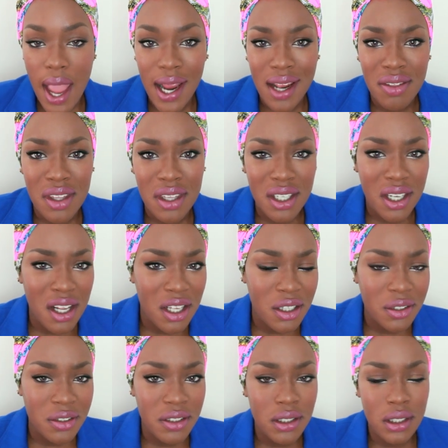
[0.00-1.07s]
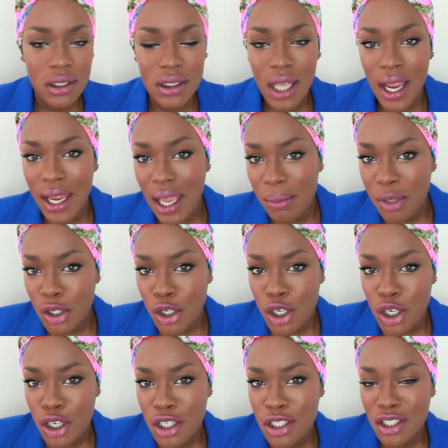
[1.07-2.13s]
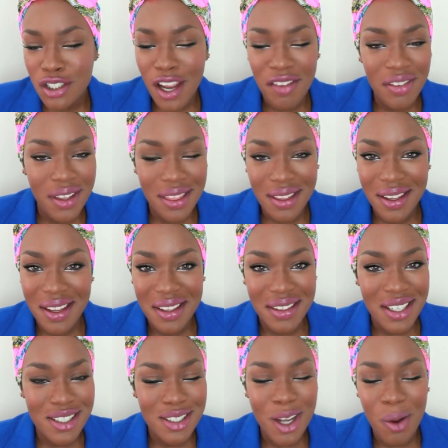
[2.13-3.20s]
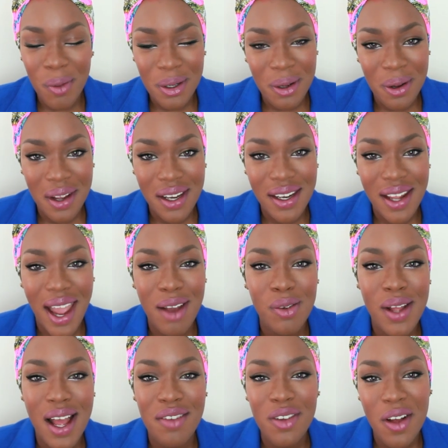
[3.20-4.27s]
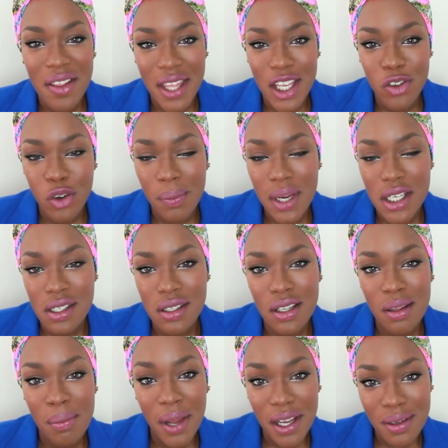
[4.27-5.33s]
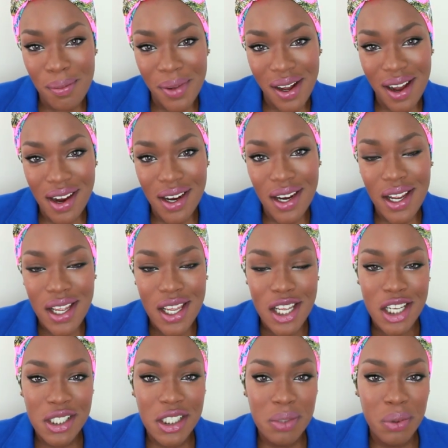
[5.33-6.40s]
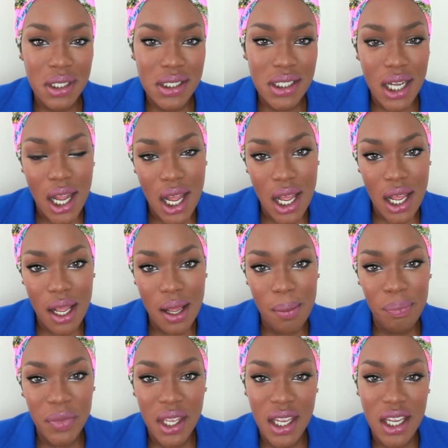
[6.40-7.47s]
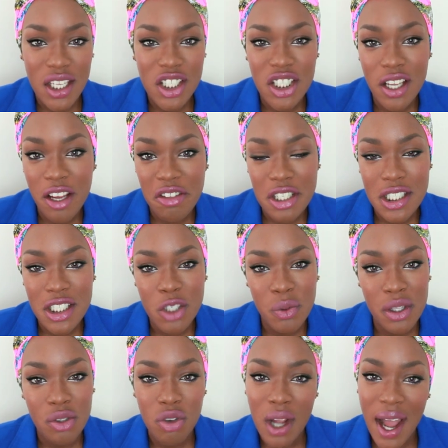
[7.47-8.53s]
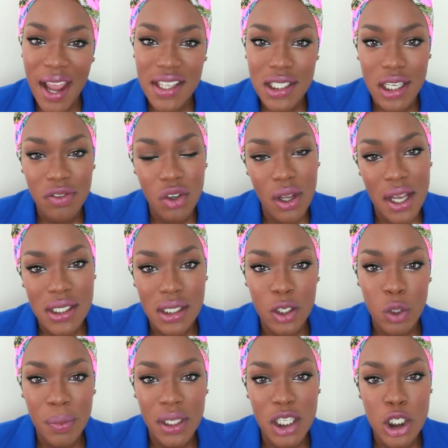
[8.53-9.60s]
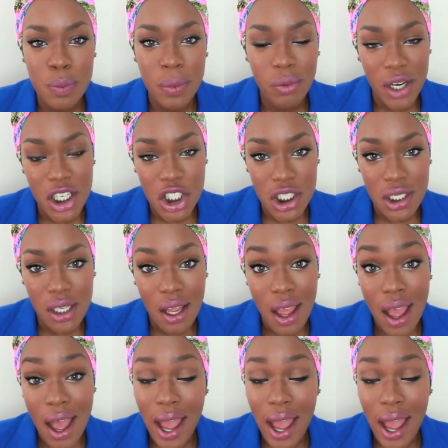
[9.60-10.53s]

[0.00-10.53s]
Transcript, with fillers: And then the color and the diameters and everything that's going on, I will have all that information in the bottom bar just wanted to come and share this look with you guys, give you guys a little bit of inspiration.